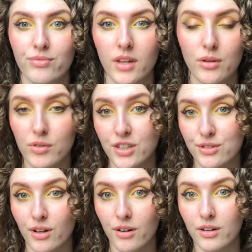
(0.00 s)

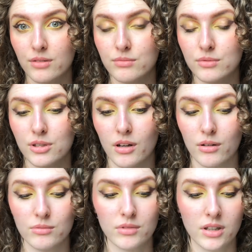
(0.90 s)
restock.
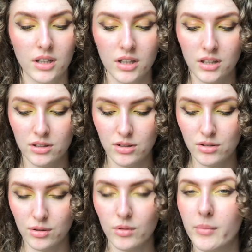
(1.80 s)
So do you
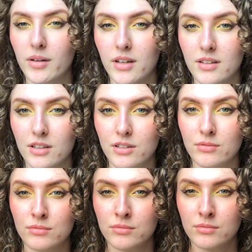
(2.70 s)
know about other
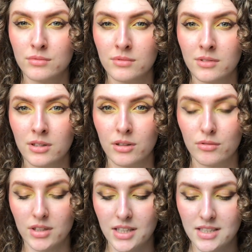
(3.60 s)

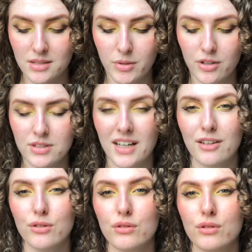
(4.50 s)
releases? Because I
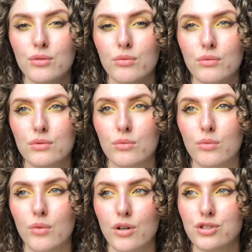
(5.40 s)
don't
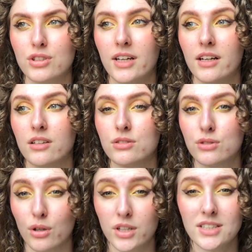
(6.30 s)
watch their
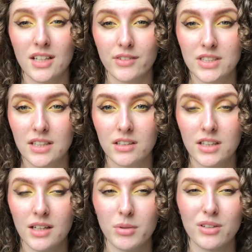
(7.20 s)
stories every single
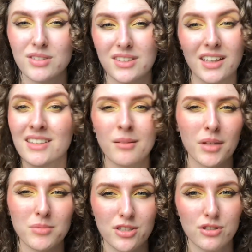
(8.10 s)
day, because like
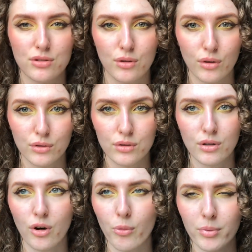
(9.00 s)
sometimes I just don't
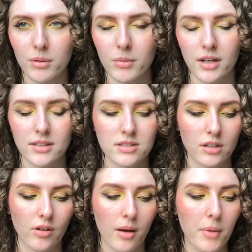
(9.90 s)
open my
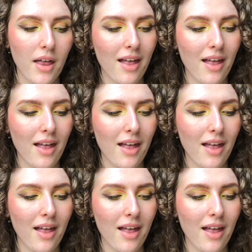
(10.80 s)
Instagram,